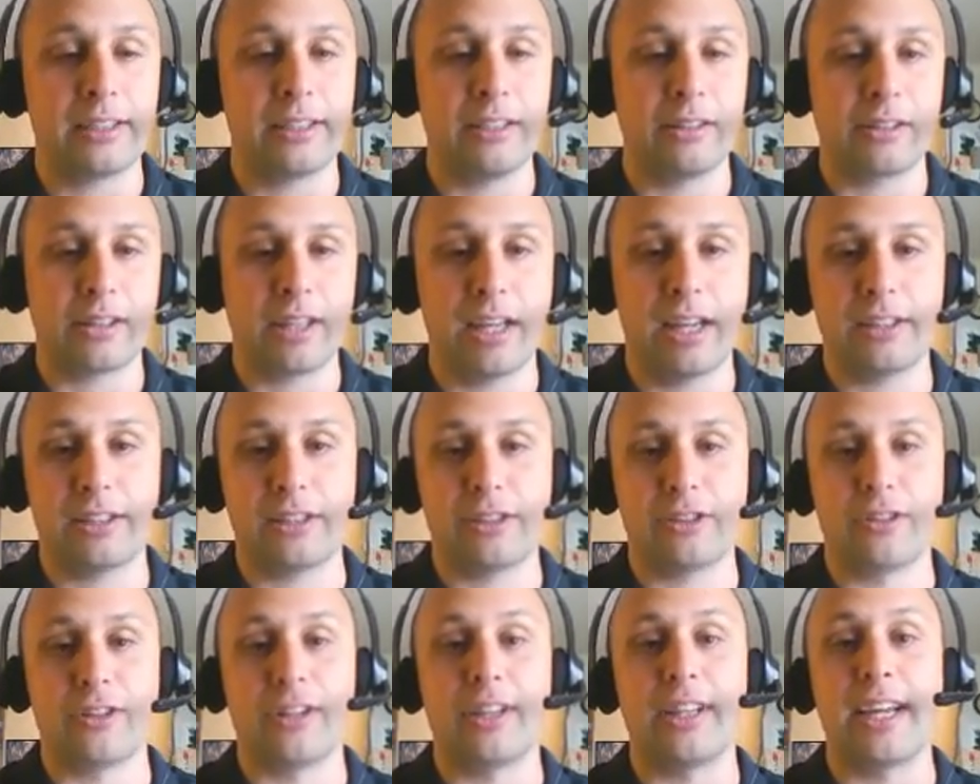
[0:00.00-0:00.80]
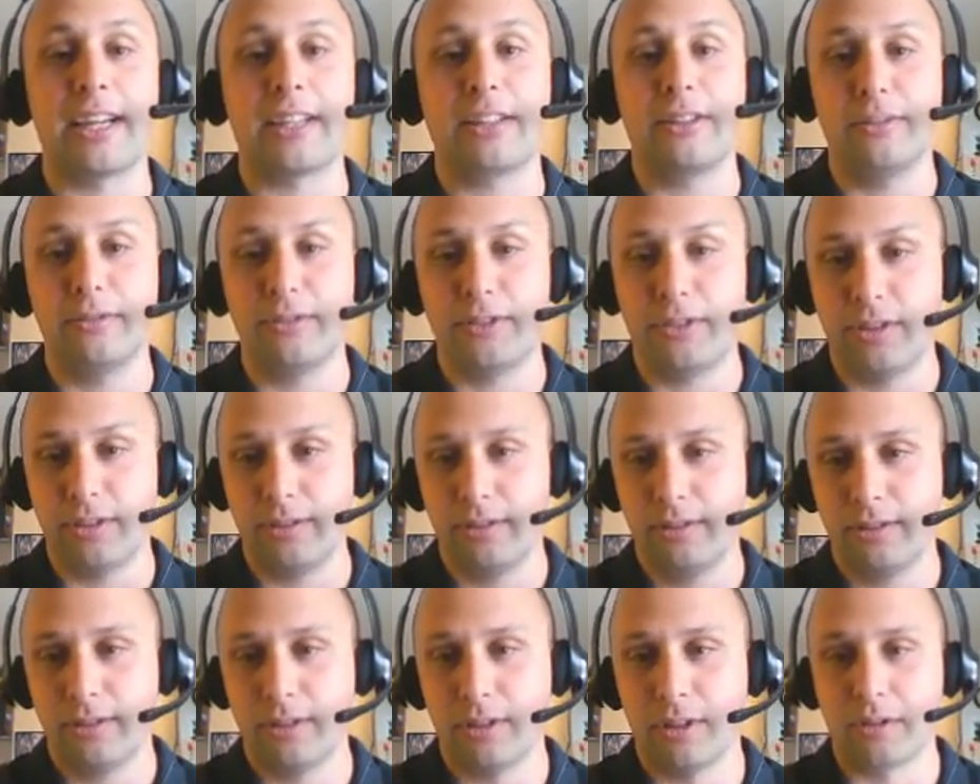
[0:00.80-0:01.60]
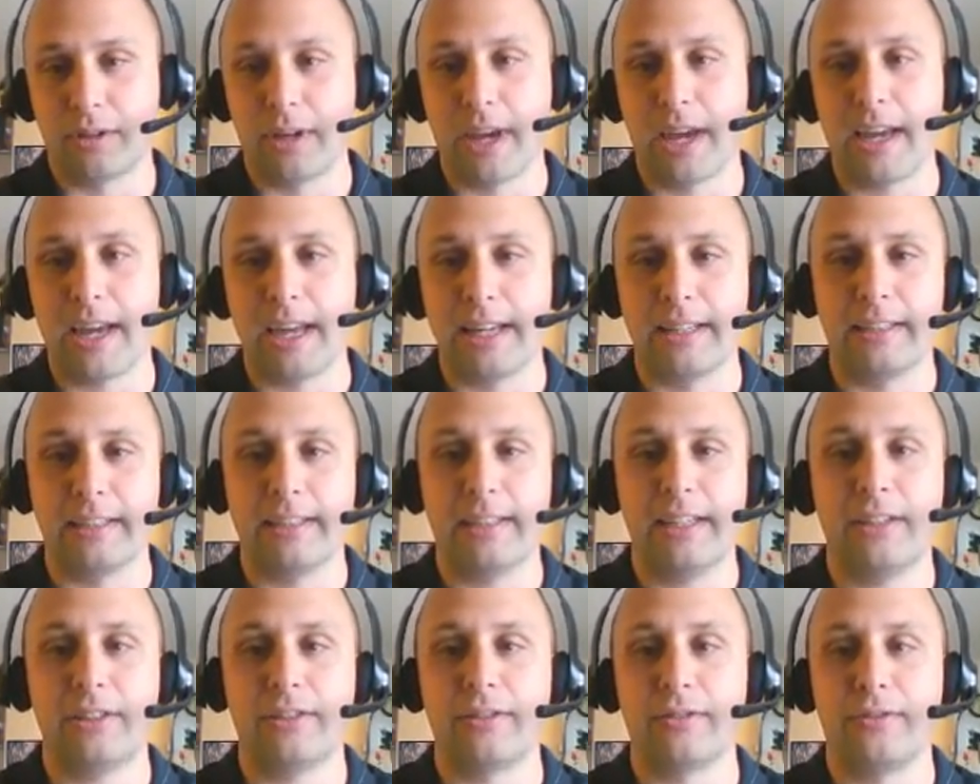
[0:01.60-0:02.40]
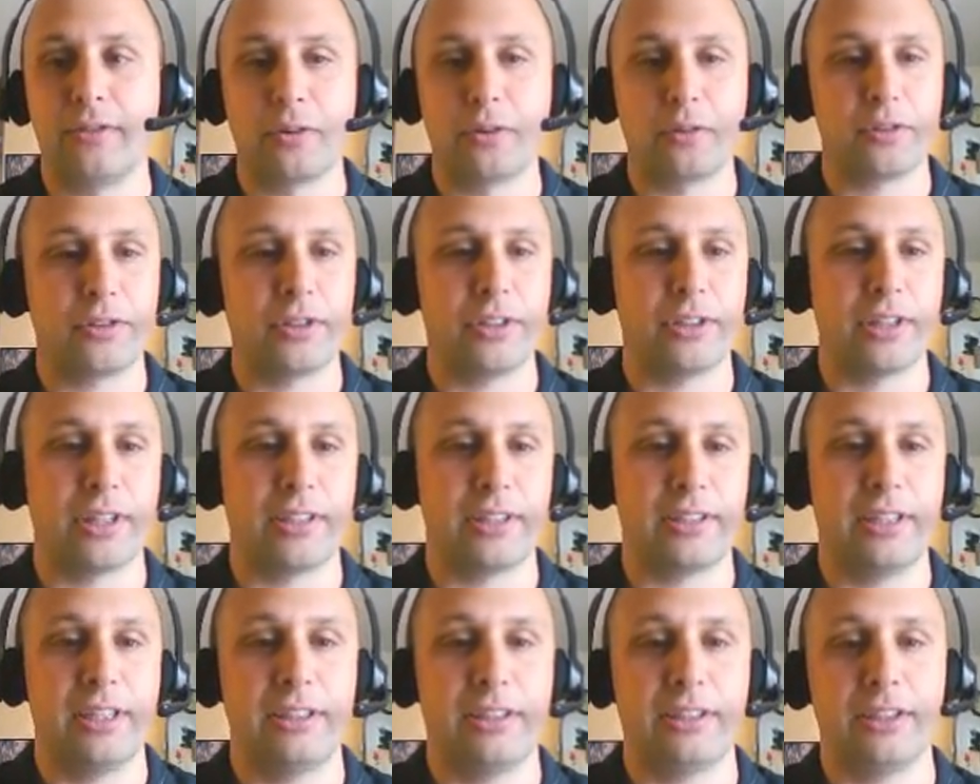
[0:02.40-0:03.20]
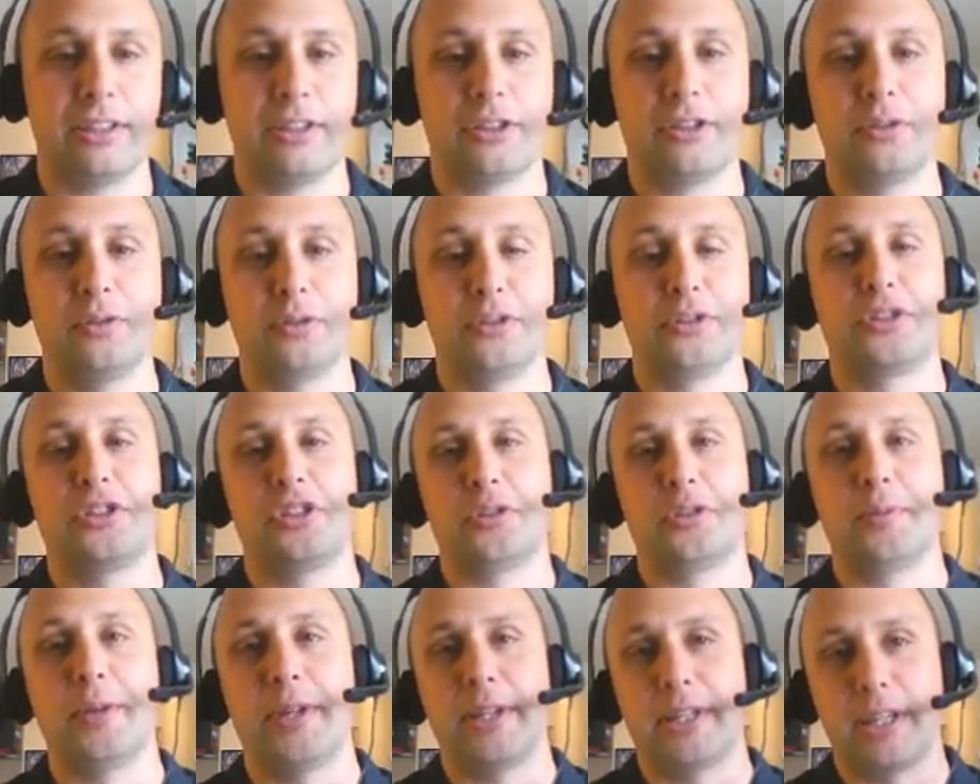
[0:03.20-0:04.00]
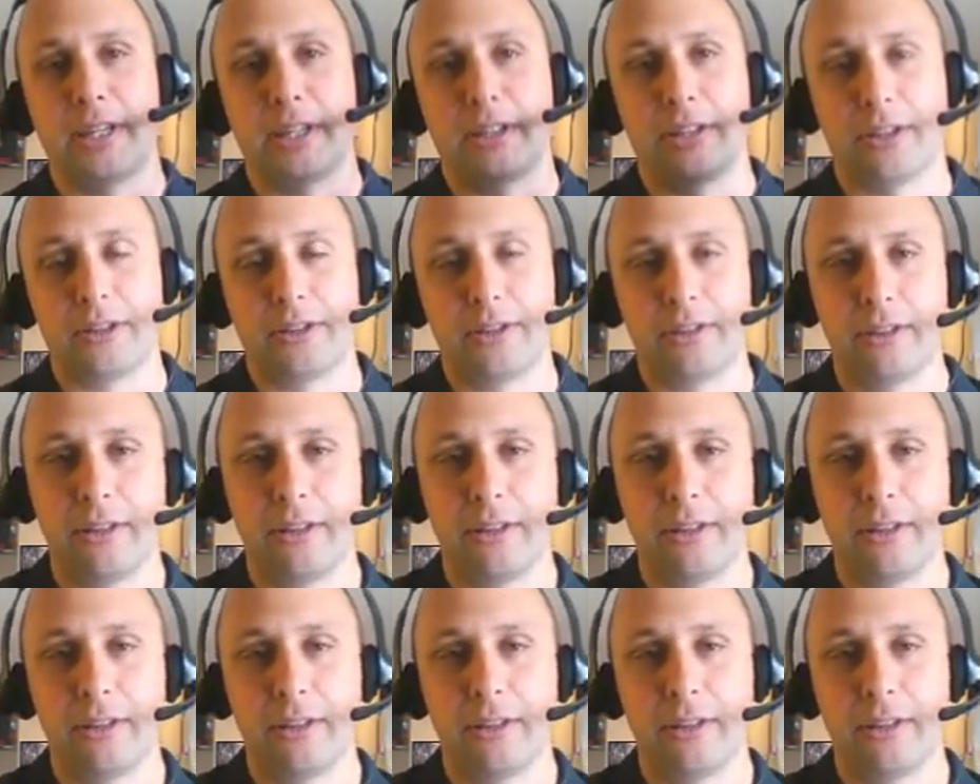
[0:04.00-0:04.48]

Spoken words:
classes are electives, okay, and the teacher focuses on teaching students to speak English.